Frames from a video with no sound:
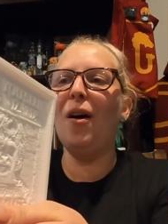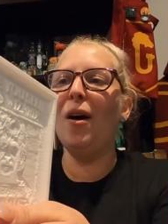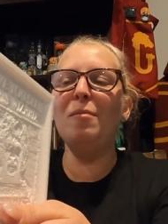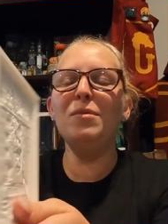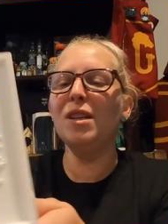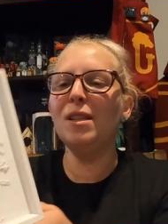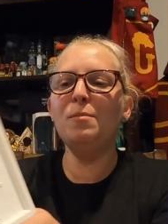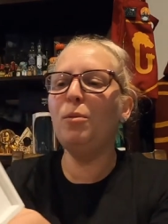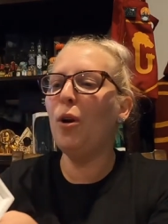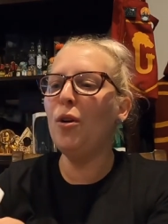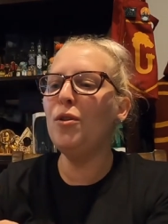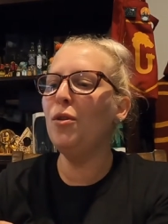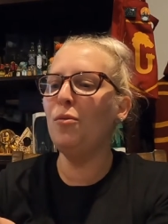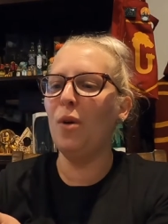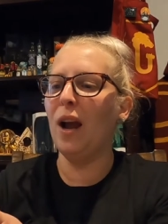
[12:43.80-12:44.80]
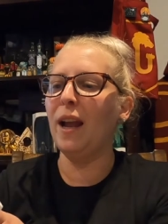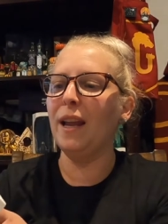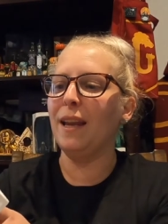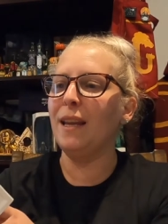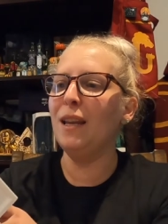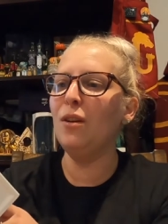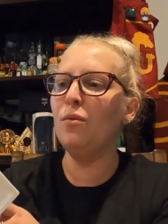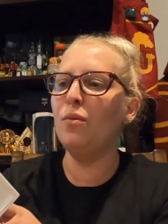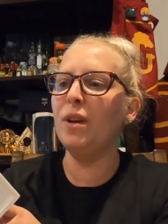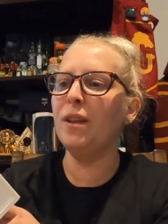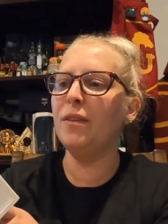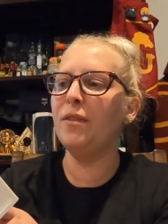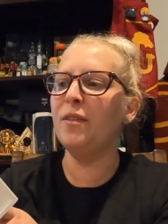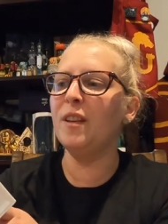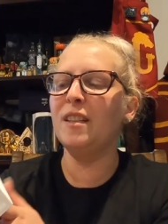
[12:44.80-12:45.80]
I'm just blown away
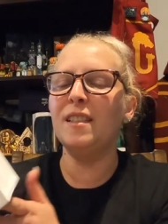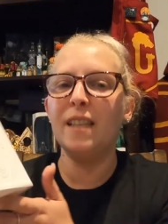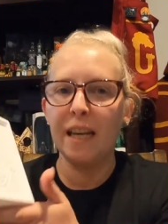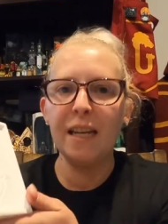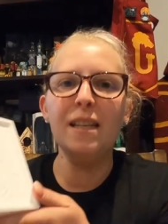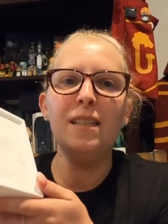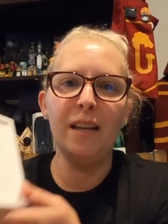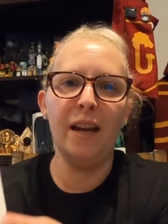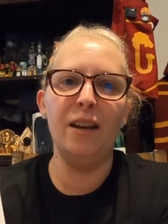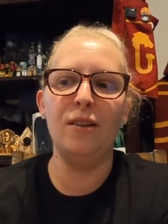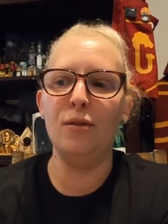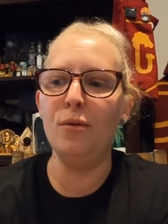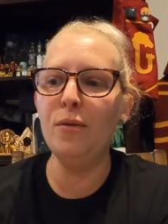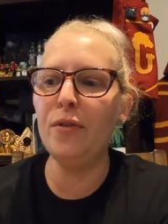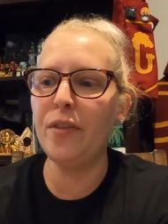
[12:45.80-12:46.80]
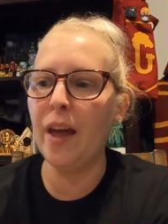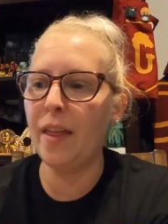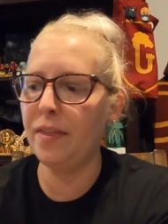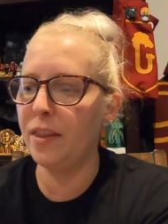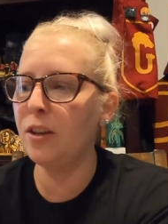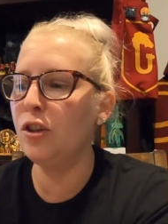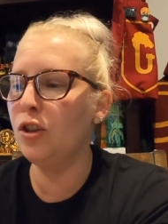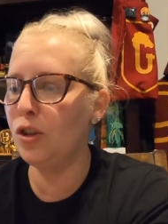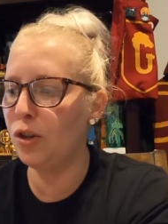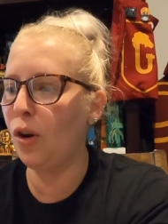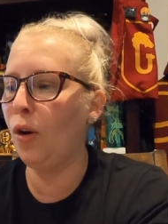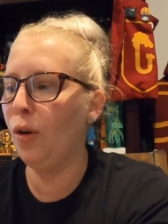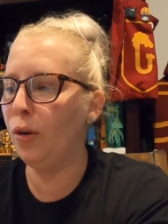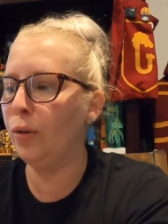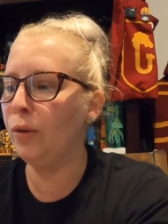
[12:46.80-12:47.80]
with the detail that this
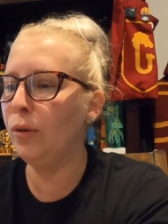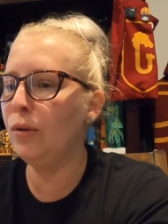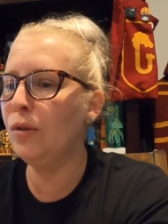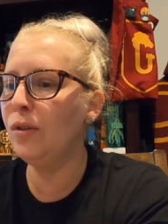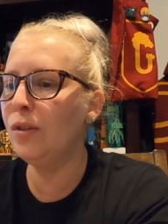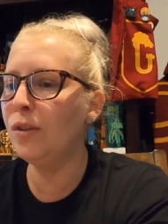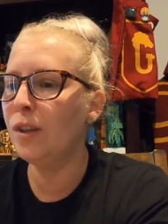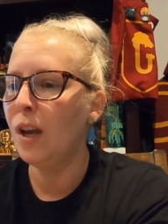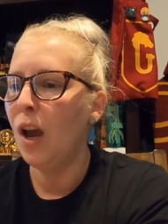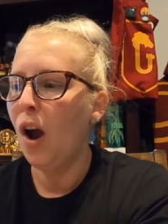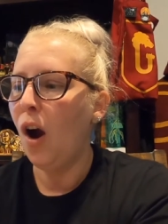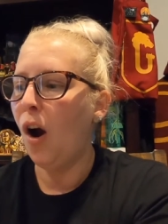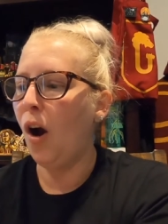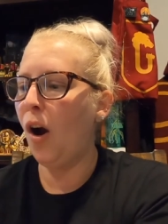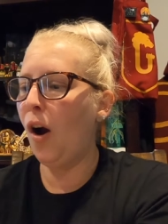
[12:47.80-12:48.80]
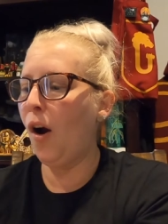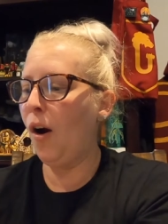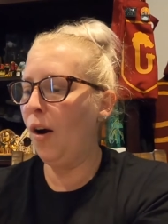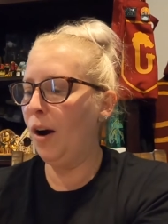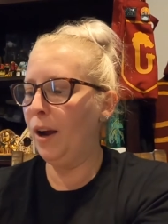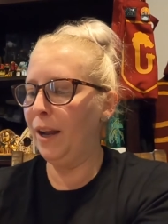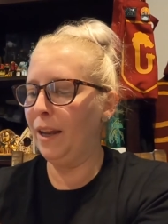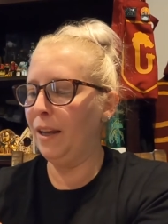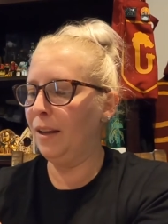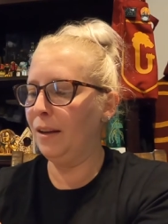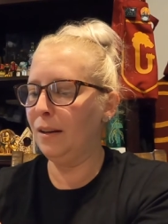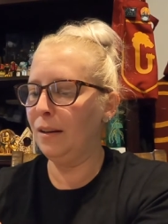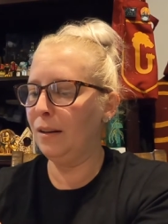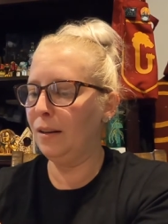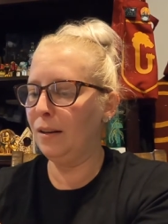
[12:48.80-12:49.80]
shows.
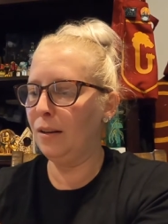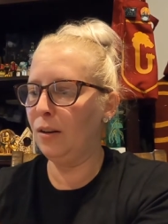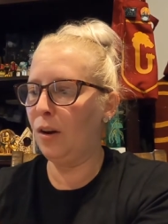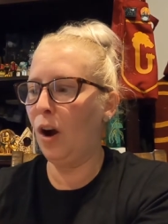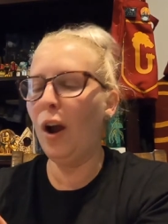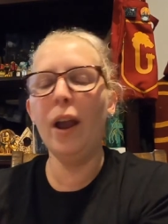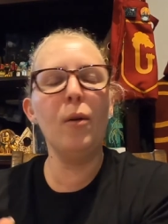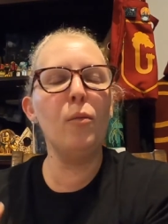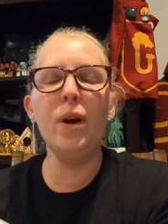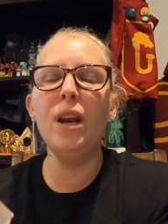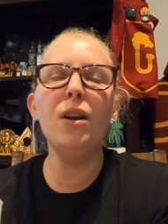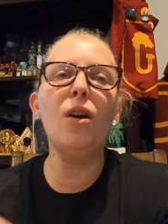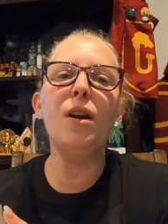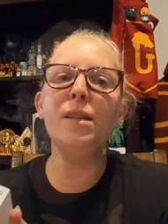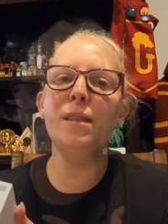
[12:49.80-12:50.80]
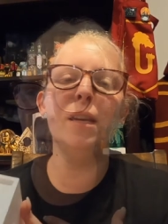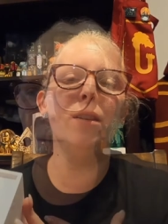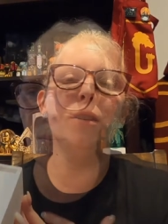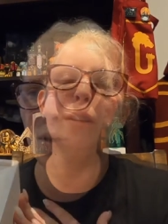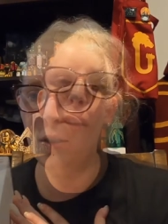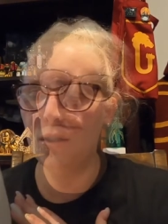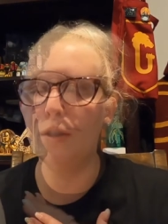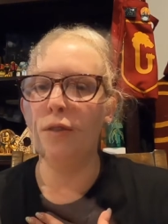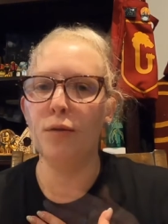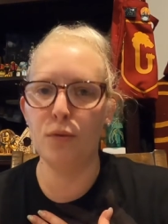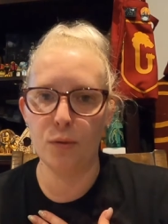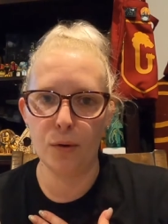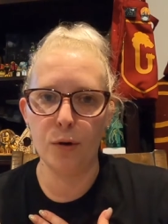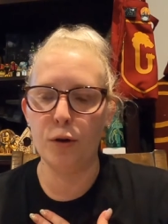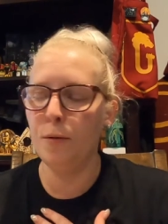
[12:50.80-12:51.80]
I, I when I sent the pictures
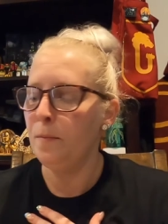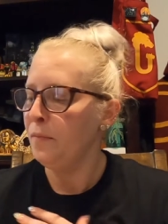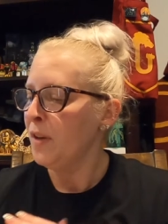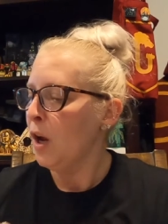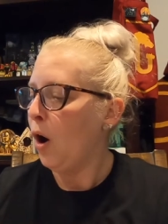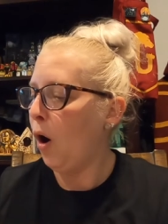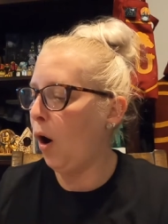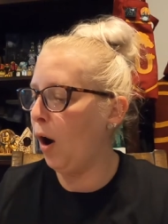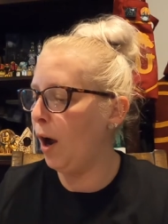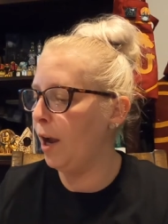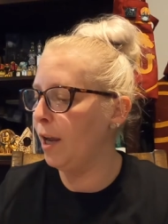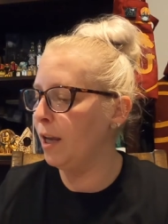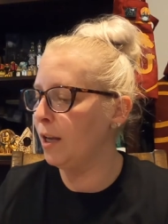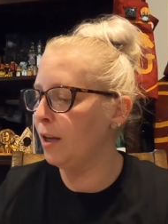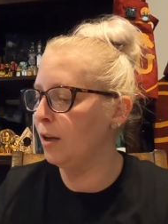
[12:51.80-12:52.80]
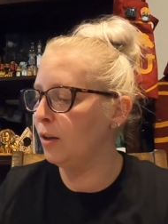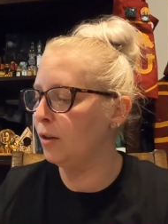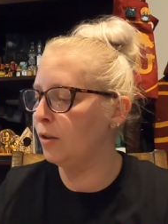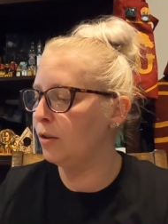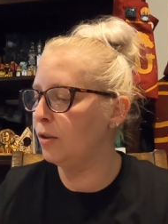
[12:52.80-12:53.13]
through, I